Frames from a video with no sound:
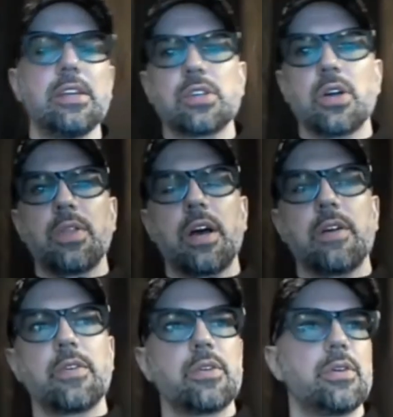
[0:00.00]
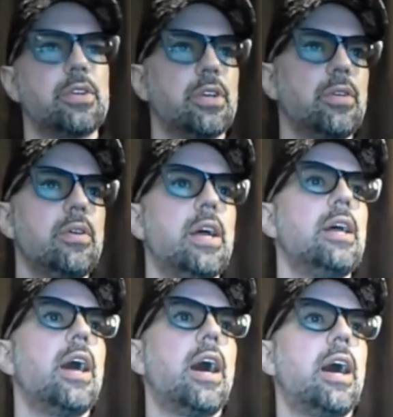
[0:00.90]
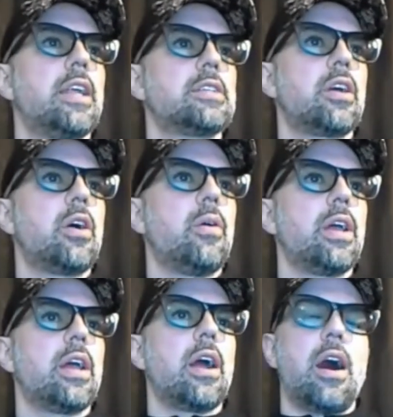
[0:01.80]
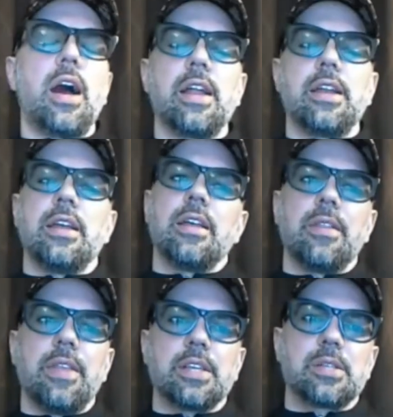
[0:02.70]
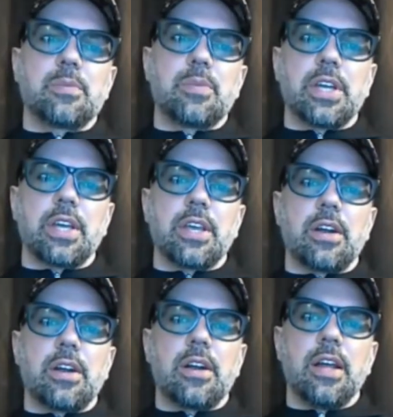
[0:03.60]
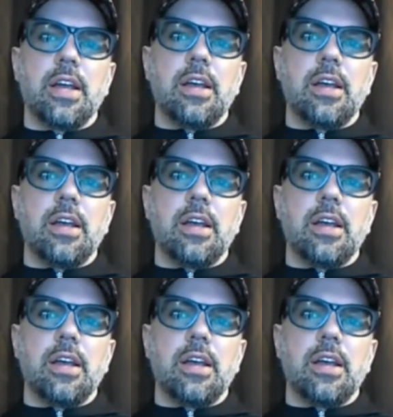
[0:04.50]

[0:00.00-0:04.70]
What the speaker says: So without further ado, let's get going on this particular